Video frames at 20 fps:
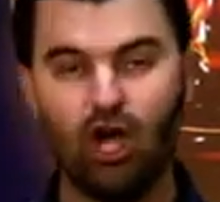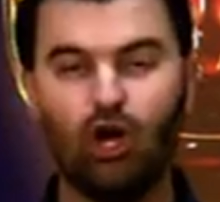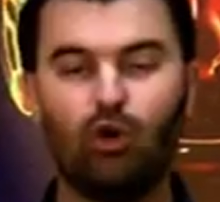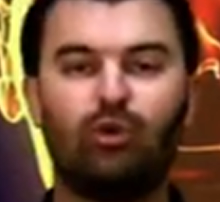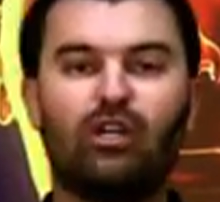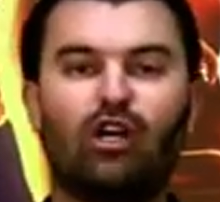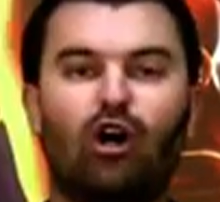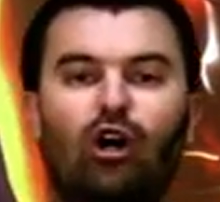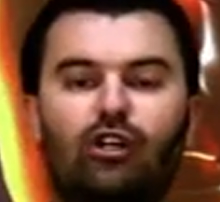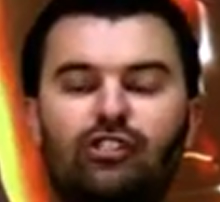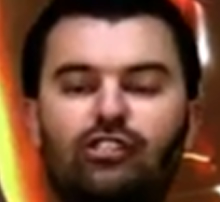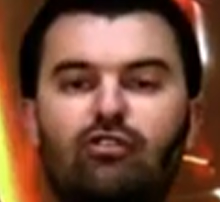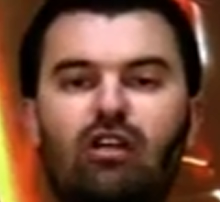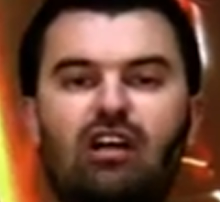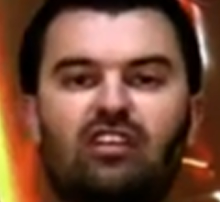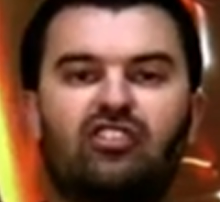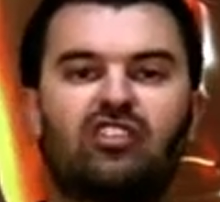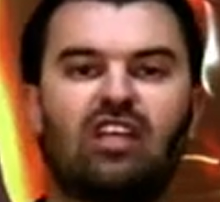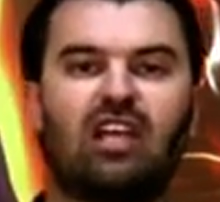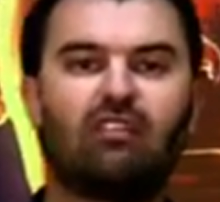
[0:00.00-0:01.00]
We alter
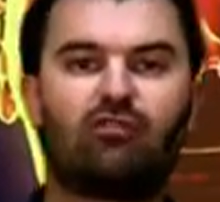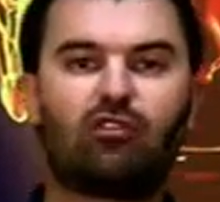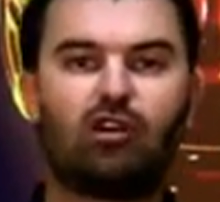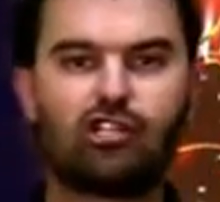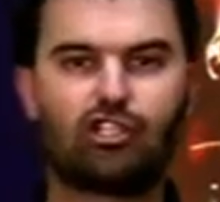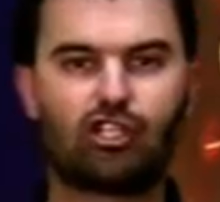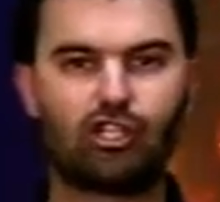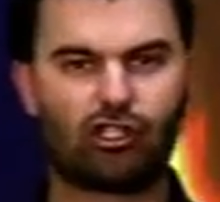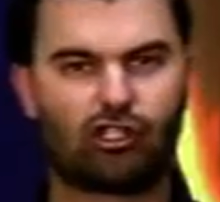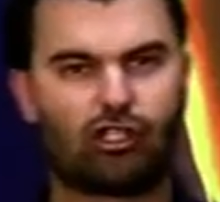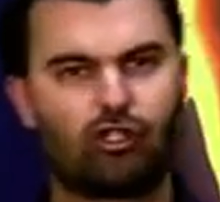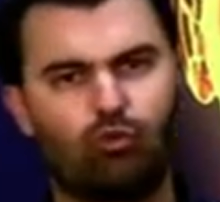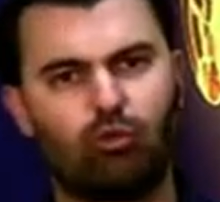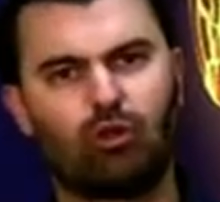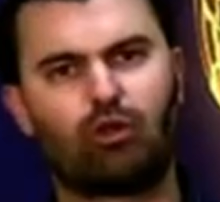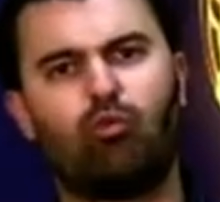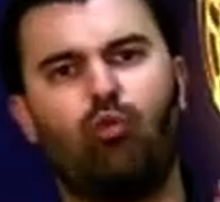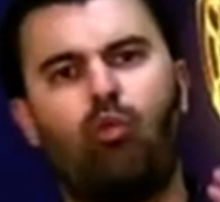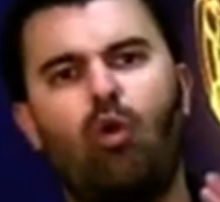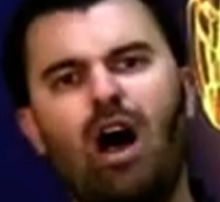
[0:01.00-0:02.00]
our state of consciousness
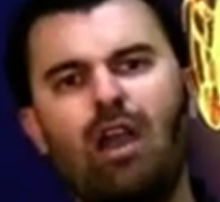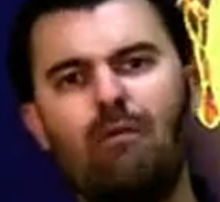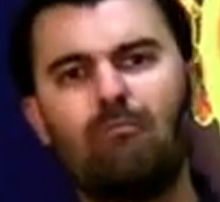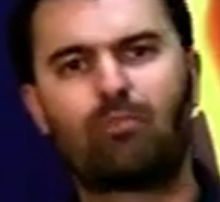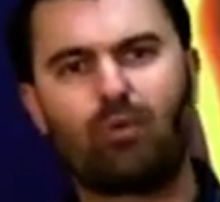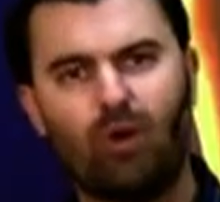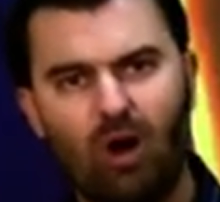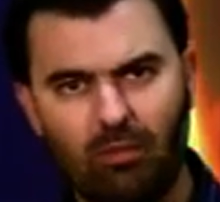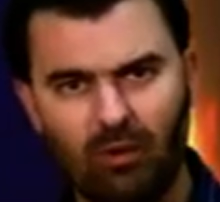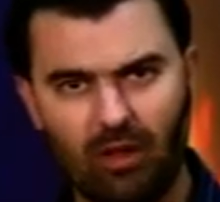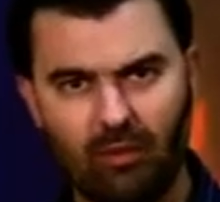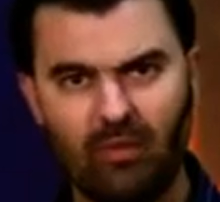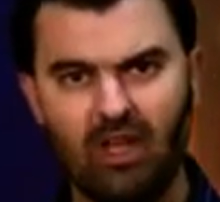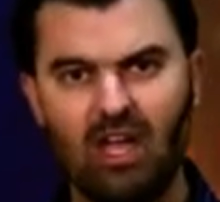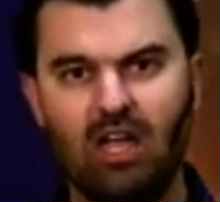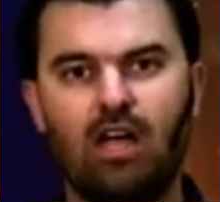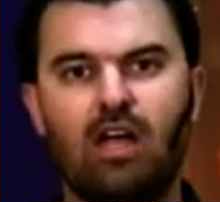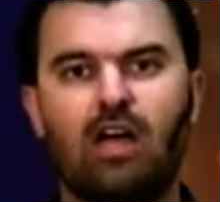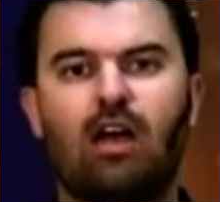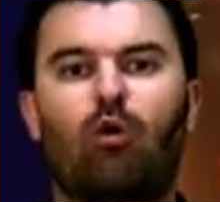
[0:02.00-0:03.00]
with one problem,
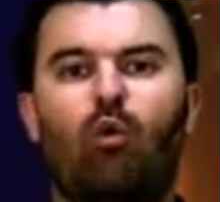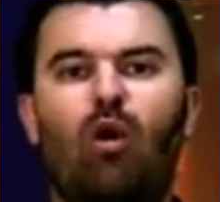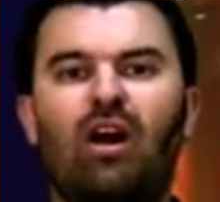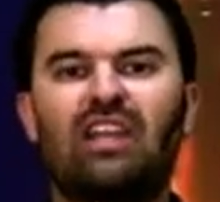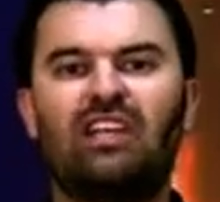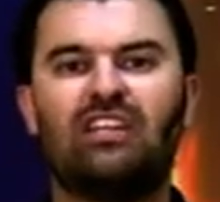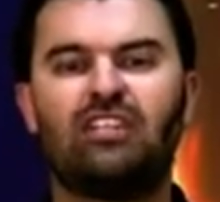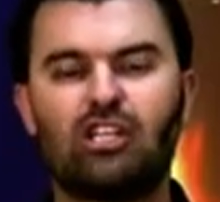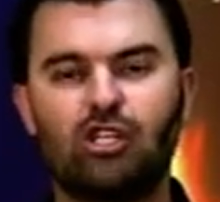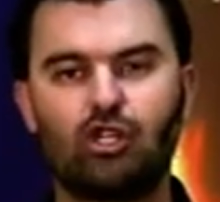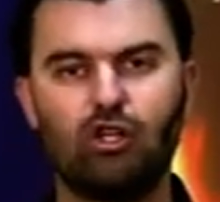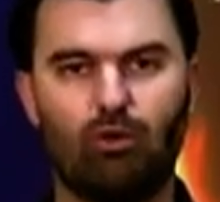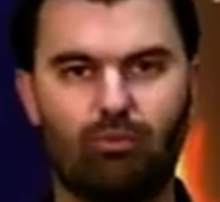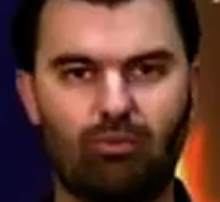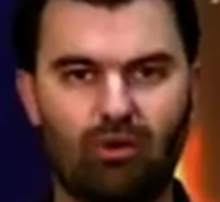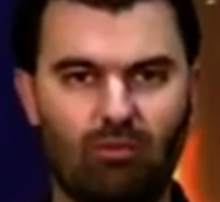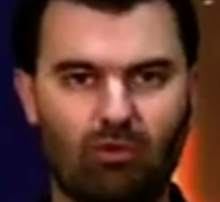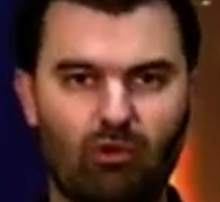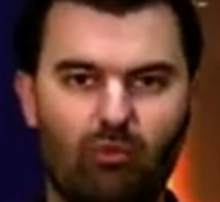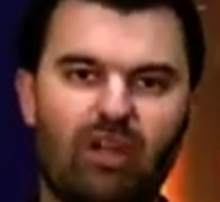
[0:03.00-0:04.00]
uh, one additional
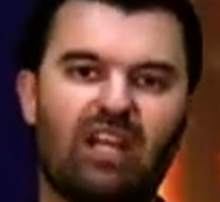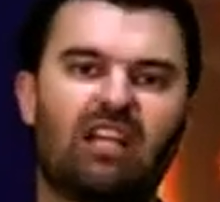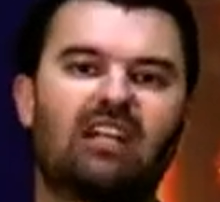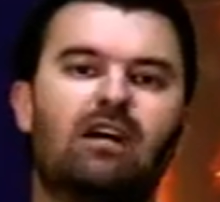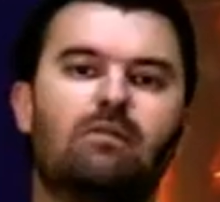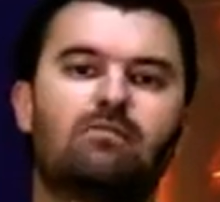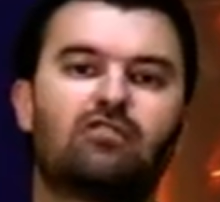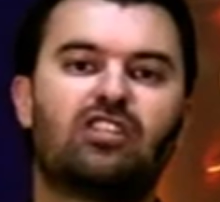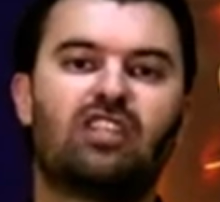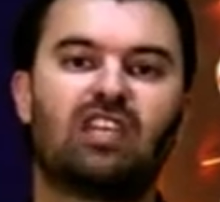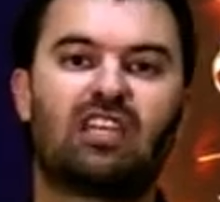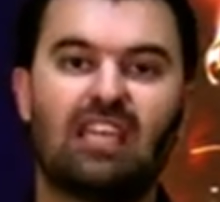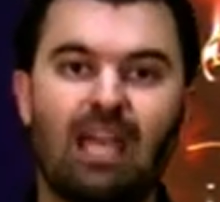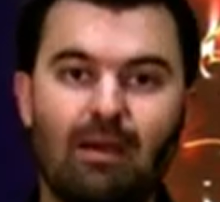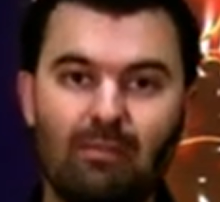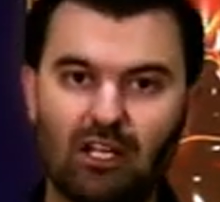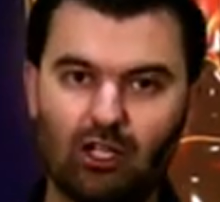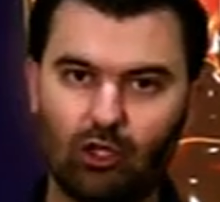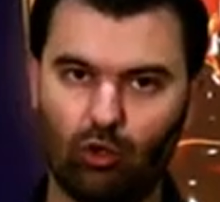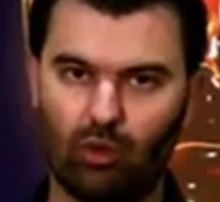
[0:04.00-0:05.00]
problem when it comes to the
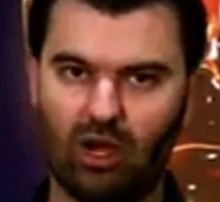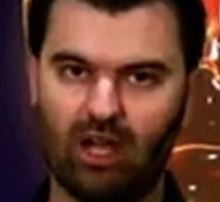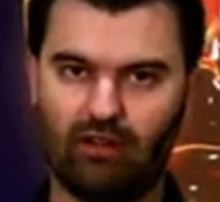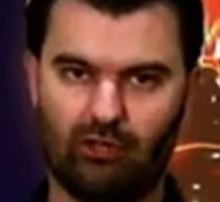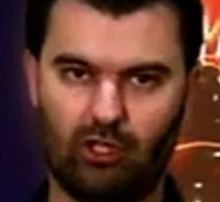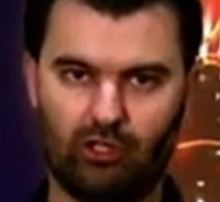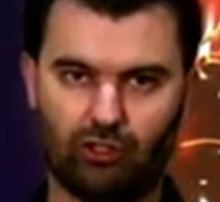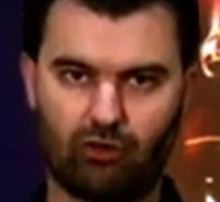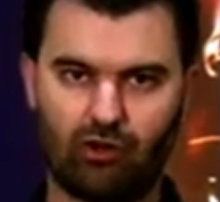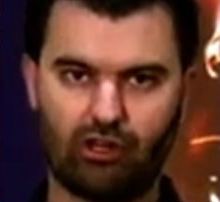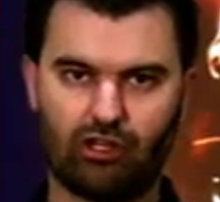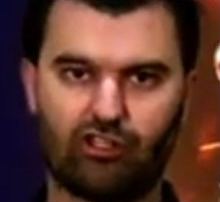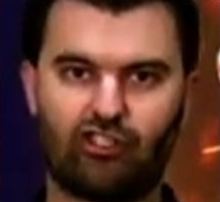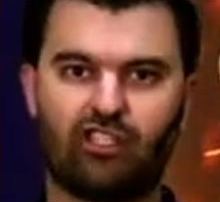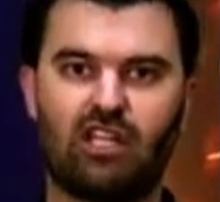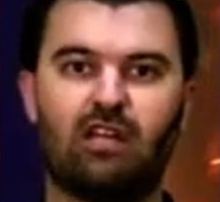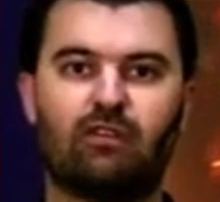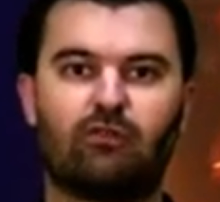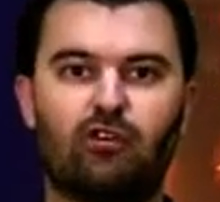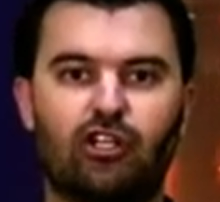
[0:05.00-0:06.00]
chemical way of altering your
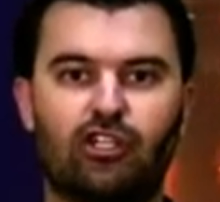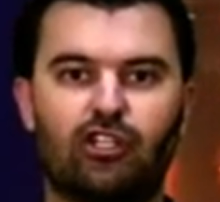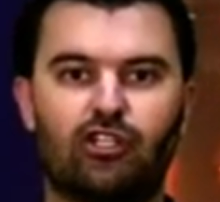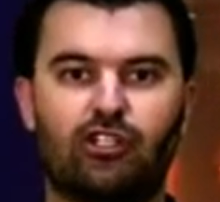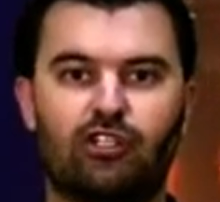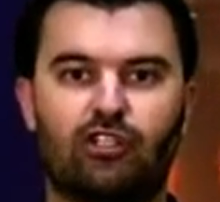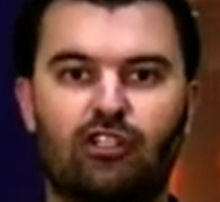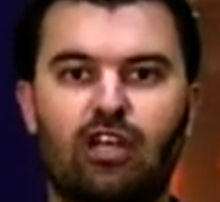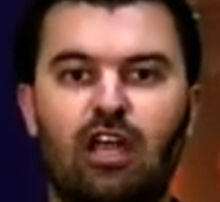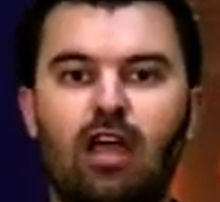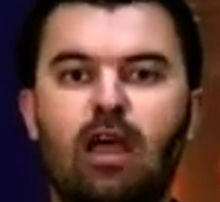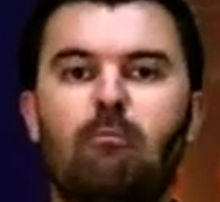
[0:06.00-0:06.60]
state of consciousness.